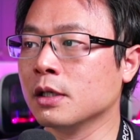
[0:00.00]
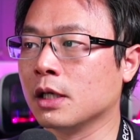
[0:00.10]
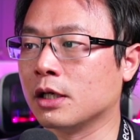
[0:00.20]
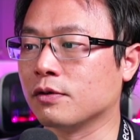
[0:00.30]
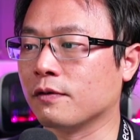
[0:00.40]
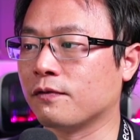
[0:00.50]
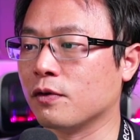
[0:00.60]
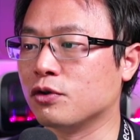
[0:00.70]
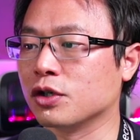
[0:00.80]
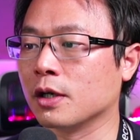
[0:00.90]
into the
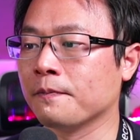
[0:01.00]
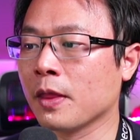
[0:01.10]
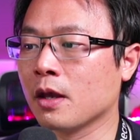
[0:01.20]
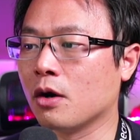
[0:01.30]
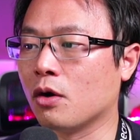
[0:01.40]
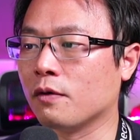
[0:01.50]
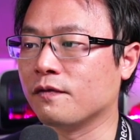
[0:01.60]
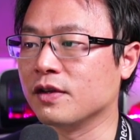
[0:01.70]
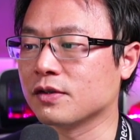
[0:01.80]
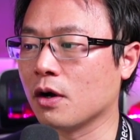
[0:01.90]
future
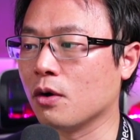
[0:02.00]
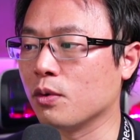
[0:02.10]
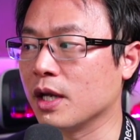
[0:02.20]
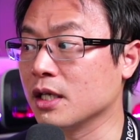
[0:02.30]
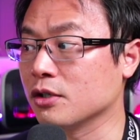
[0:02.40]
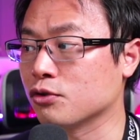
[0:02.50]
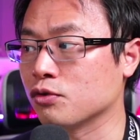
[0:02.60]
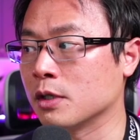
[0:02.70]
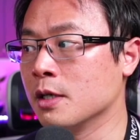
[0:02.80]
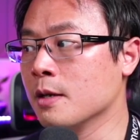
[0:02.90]
of this whole
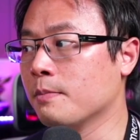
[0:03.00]
industry.